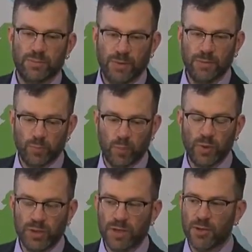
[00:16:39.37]
but
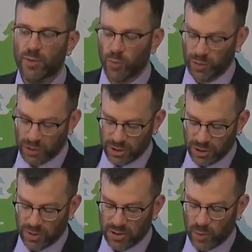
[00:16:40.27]
we know that we can
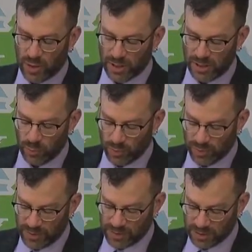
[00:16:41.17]
do this well and it will
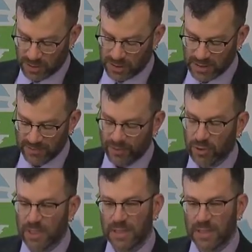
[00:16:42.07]
be successful.